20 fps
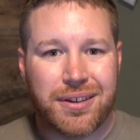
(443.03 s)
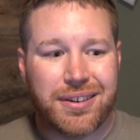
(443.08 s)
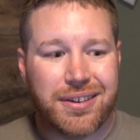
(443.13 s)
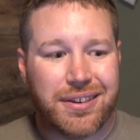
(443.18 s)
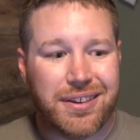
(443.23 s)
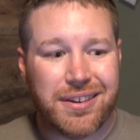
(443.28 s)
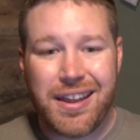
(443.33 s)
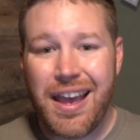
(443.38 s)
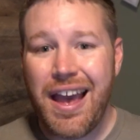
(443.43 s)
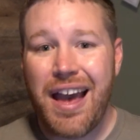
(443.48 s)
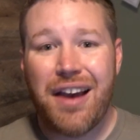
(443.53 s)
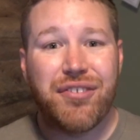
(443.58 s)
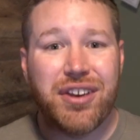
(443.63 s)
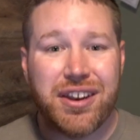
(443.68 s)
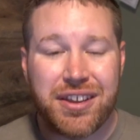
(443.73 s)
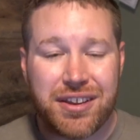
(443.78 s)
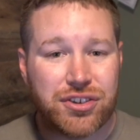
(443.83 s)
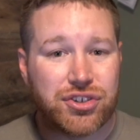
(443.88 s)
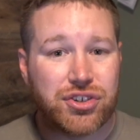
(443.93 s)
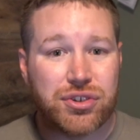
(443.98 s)
Didn't have
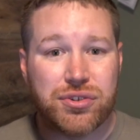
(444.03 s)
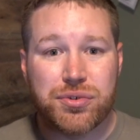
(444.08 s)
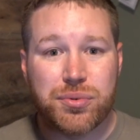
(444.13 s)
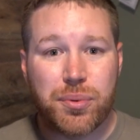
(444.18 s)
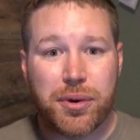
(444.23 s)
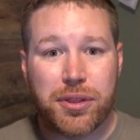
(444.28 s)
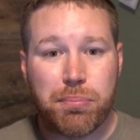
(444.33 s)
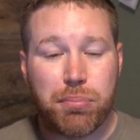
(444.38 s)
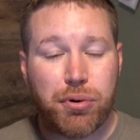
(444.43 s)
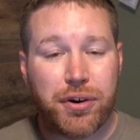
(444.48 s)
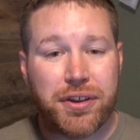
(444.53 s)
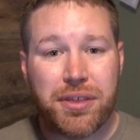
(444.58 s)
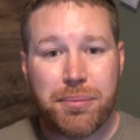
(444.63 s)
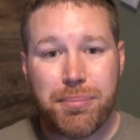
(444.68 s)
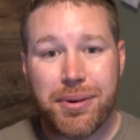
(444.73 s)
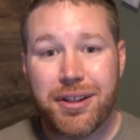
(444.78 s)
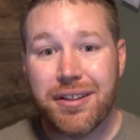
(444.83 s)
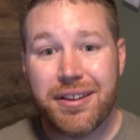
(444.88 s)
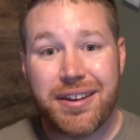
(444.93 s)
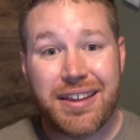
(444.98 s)
any issues with
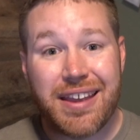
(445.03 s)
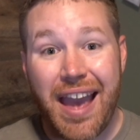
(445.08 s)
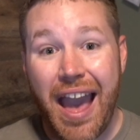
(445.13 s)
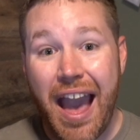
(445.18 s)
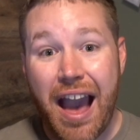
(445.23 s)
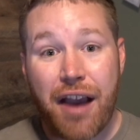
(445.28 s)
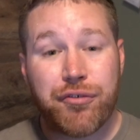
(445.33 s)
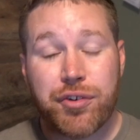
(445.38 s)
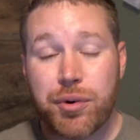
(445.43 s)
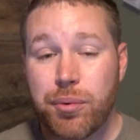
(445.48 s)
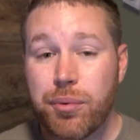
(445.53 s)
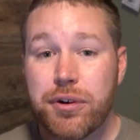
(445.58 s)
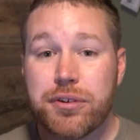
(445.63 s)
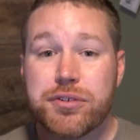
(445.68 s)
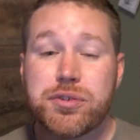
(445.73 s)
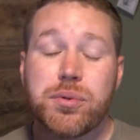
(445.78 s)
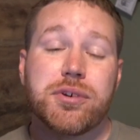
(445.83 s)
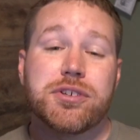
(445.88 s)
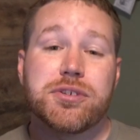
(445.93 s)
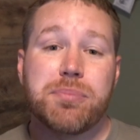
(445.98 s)
breathability
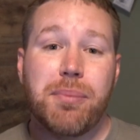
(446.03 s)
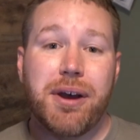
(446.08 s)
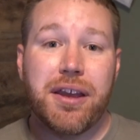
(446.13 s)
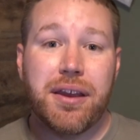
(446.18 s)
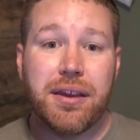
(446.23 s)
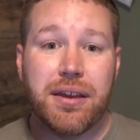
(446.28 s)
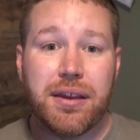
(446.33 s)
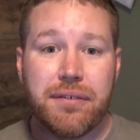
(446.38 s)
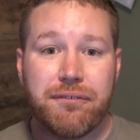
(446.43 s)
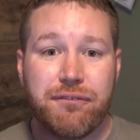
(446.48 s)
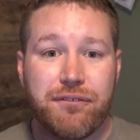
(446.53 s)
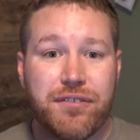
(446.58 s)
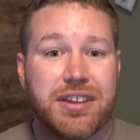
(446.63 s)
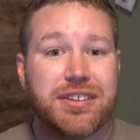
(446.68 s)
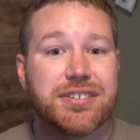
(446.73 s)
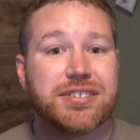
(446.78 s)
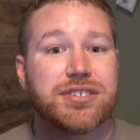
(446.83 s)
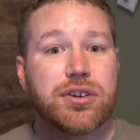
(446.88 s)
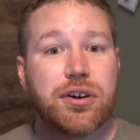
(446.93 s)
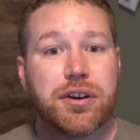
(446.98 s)
afterwards once my
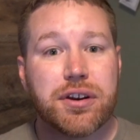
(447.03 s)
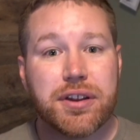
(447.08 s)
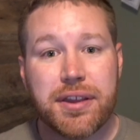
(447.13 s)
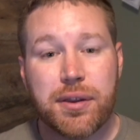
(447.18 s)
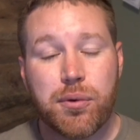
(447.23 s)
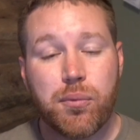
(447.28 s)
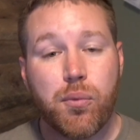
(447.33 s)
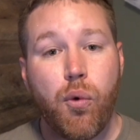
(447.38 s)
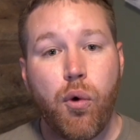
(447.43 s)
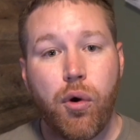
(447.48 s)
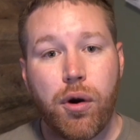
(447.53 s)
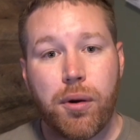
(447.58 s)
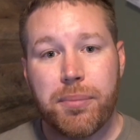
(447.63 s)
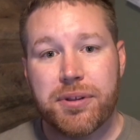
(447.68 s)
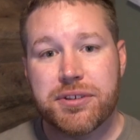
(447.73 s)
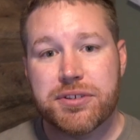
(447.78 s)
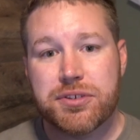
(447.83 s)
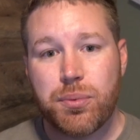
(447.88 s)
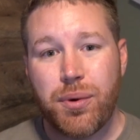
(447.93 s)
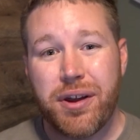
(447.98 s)
feet started getting warm
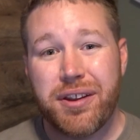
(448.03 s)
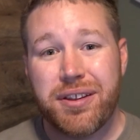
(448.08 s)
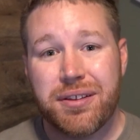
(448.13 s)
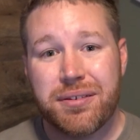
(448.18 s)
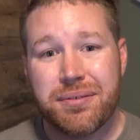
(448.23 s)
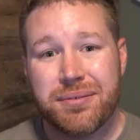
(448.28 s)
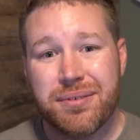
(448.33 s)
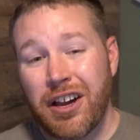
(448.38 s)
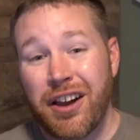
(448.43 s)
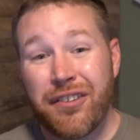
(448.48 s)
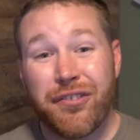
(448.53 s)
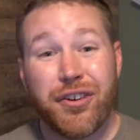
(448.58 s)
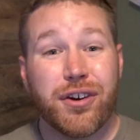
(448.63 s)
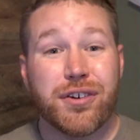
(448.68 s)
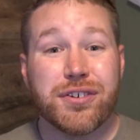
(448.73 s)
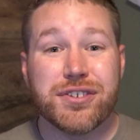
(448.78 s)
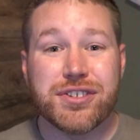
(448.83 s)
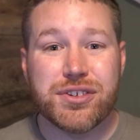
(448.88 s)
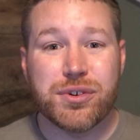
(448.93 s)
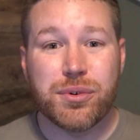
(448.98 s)
and sweating. I've
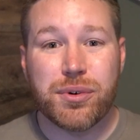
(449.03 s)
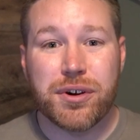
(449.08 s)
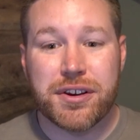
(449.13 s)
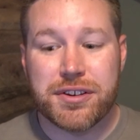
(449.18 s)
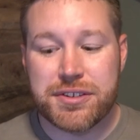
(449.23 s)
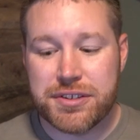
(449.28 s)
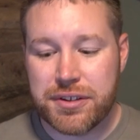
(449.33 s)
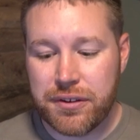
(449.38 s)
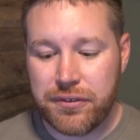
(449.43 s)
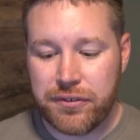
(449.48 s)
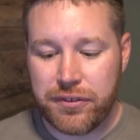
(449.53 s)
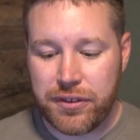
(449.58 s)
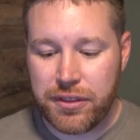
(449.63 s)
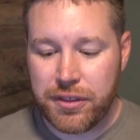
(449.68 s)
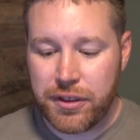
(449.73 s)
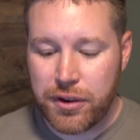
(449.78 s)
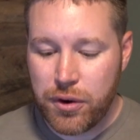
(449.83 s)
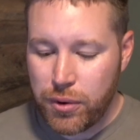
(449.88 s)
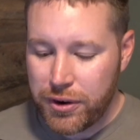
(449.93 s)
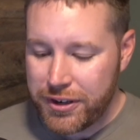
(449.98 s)
heard stories of
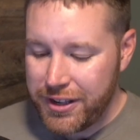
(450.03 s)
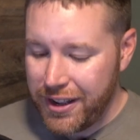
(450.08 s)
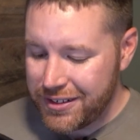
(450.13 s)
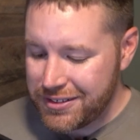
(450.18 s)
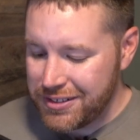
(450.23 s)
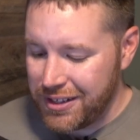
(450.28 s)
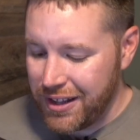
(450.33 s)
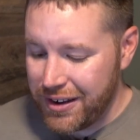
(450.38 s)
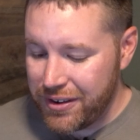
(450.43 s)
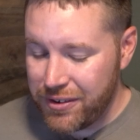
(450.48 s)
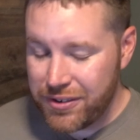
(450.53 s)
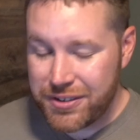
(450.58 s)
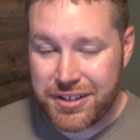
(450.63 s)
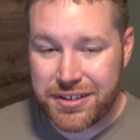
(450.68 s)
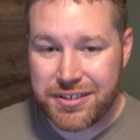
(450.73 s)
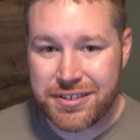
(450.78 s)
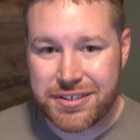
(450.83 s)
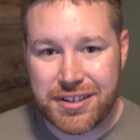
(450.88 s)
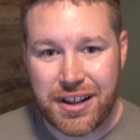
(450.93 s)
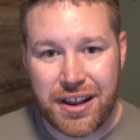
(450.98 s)
the Gore-Tex liners
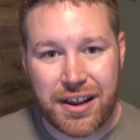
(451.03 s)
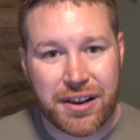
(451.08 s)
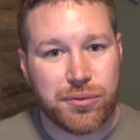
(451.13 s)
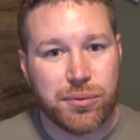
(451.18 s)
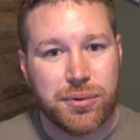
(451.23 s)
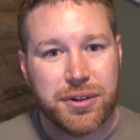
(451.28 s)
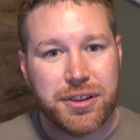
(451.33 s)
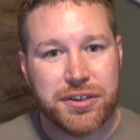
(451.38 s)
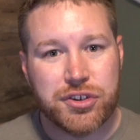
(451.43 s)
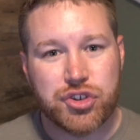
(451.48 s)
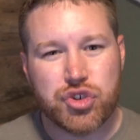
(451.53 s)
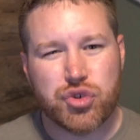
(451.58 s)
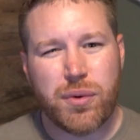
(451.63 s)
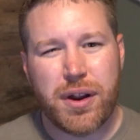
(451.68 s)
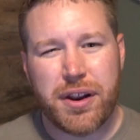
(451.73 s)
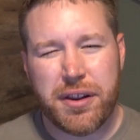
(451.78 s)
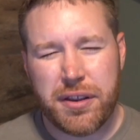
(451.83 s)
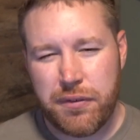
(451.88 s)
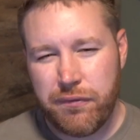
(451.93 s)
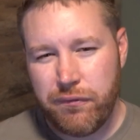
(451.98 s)
inside really
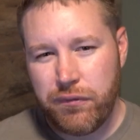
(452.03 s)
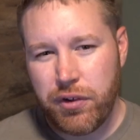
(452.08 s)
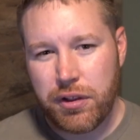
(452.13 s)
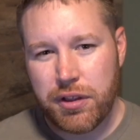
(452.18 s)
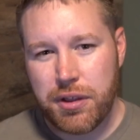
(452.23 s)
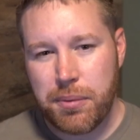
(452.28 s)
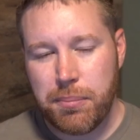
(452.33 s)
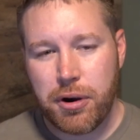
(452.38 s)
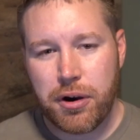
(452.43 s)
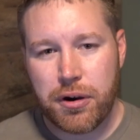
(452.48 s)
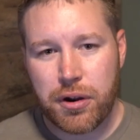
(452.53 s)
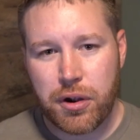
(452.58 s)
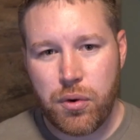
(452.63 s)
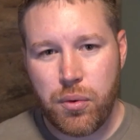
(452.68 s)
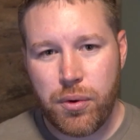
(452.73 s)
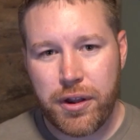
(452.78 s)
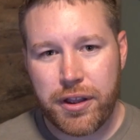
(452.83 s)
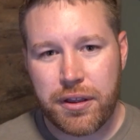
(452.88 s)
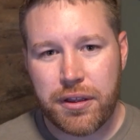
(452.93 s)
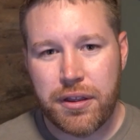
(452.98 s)
shredding and falling apart
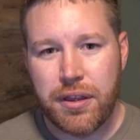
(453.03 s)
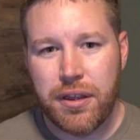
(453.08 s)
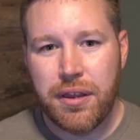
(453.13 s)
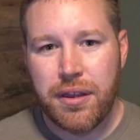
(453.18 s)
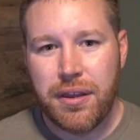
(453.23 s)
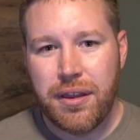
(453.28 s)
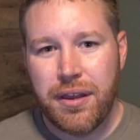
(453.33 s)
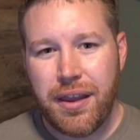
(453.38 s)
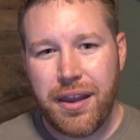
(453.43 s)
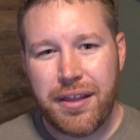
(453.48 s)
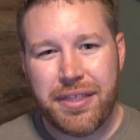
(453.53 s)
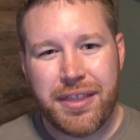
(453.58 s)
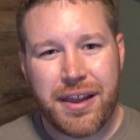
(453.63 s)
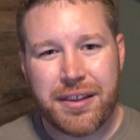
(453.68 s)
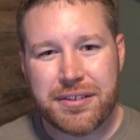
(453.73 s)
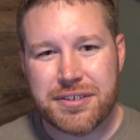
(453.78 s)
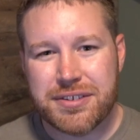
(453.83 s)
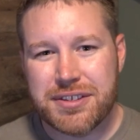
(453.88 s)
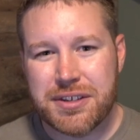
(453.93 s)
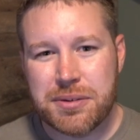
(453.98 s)
quick, and
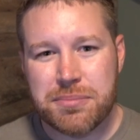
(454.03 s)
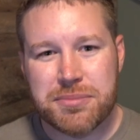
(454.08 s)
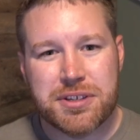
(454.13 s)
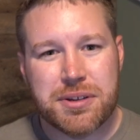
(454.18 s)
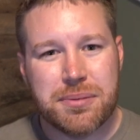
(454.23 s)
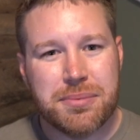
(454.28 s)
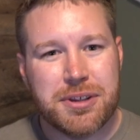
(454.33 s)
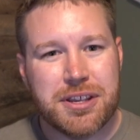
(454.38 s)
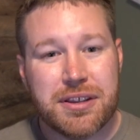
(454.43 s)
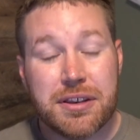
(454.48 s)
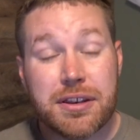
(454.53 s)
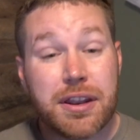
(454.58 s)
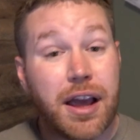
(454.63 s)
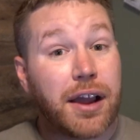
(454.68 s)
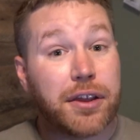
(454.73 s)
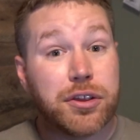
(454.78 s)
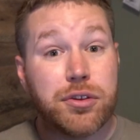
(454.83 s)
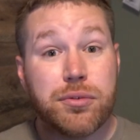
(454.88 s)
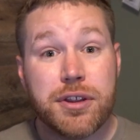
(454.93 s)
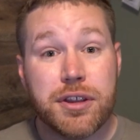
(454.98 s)
that seems to be
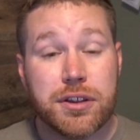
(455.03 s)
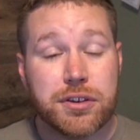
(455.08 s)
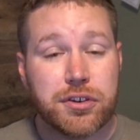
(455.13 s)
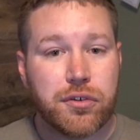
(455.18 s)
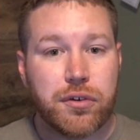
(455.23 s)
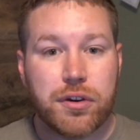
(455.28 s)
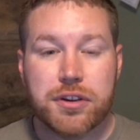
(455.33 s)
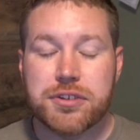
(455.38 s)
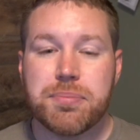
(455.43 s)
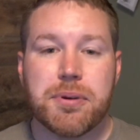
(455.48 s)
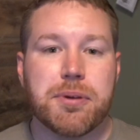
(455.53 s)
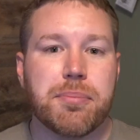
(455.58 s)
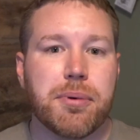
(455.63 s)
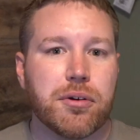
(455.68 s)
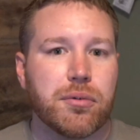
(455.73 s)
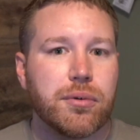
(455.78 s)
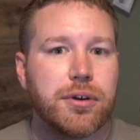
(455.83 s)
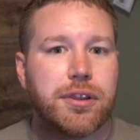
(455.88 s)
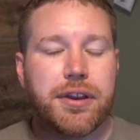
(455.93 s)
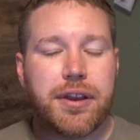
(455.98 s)
not unique to Crispi, but
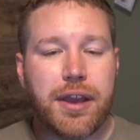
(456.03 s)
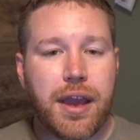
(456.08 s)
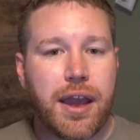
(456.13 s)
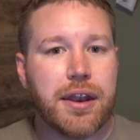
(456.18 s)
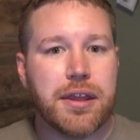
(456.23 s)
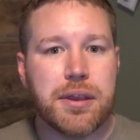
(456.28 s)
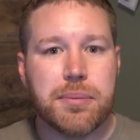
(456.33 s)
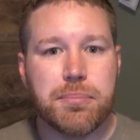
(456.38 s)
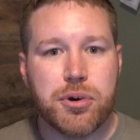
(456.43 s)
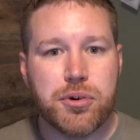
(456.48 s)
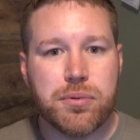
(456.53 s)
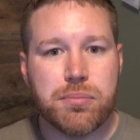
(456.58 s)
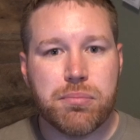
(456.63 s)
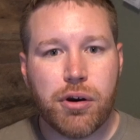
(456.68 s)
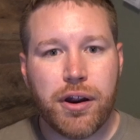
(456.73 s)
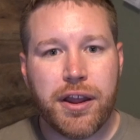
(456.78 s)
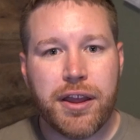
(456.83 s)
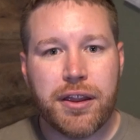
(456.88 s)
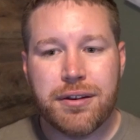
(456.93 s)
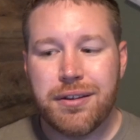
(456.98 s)
really any boot
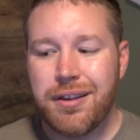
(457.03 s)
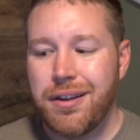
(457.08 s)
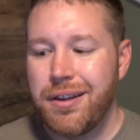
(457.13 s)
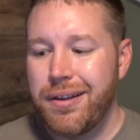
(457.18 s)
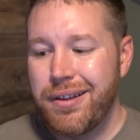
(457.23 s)
brand.